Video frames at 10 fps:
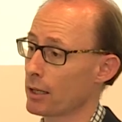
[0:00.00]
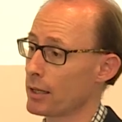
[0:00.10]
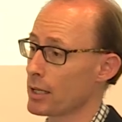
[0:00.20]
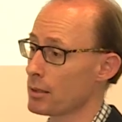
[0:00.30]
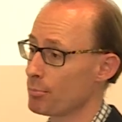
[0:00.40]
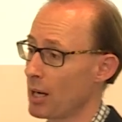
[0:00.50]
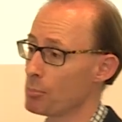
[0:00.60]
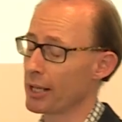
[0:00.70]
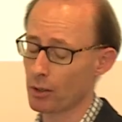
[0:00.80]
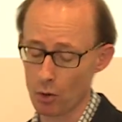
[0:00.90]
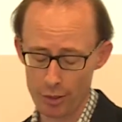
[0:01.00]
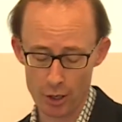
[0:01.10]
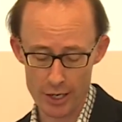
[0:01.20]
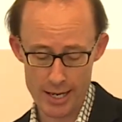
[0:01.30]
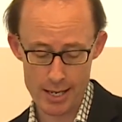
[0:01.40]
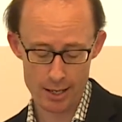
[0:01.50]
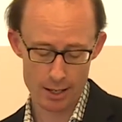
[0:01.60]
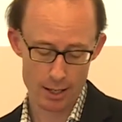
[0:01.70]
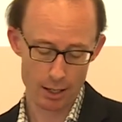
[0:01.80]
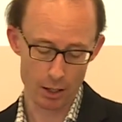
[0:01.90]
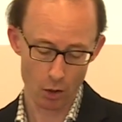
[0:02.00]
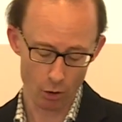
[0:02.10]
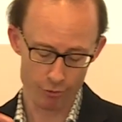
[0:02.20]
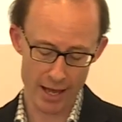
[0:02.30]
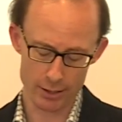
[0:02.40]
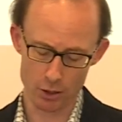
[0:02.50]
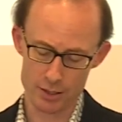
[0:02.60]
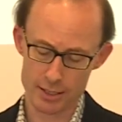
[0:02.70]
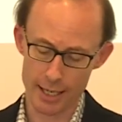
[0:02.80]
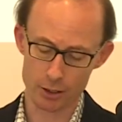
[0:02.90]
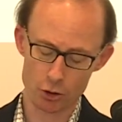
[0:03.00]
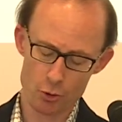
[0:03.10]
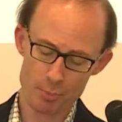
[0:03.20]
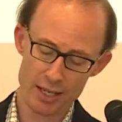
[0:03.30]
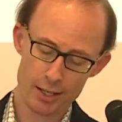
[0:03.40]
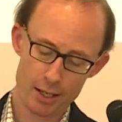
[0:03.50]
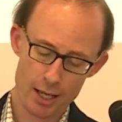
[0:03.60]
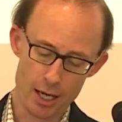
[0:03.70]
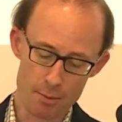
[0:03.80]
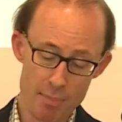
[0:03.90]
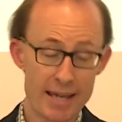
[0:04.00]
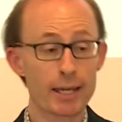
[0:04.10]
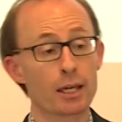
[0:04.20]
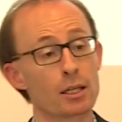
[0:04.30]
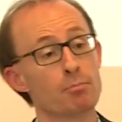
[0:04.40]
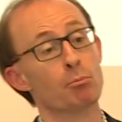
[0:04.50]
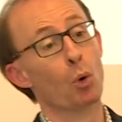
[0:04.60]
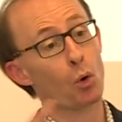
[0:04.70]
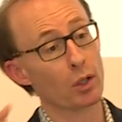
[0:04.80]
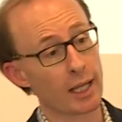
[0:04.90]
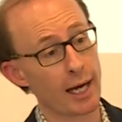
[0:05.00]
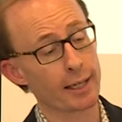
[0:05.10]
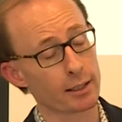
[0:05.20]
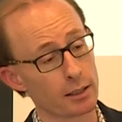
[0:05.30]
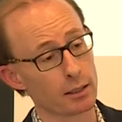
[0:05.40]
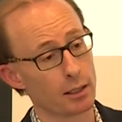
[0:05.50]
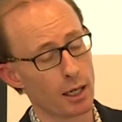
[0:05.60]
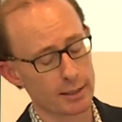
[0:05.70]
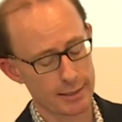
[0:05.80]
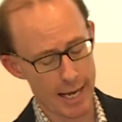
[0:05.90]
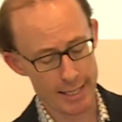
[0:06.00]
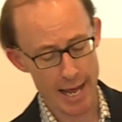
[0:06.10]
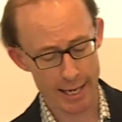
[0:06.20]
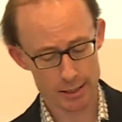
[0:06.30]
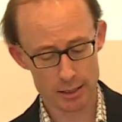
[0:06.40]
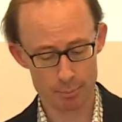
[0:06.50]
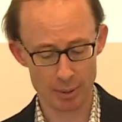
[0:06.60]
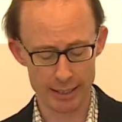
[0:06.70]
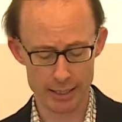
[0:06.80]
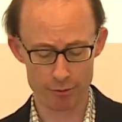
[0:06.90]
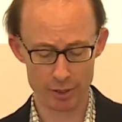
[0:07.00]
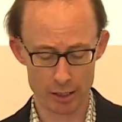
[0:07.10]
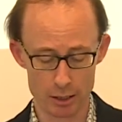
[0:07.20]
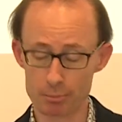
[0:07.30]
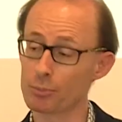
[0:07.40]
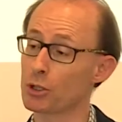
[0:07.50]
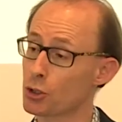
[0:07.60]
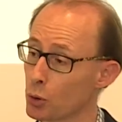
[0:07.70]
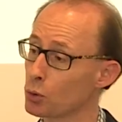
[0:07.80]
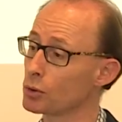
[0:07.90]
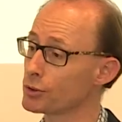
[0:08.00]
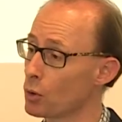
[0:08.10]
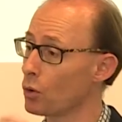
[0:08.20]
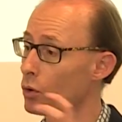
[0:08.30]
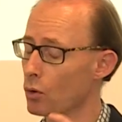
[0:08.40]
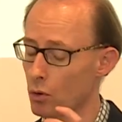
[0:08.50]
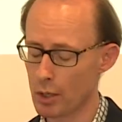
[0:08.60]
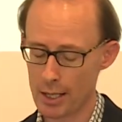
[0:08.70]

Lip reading: the public authority of that non-state group, making them more like a state actor by giving them the tools or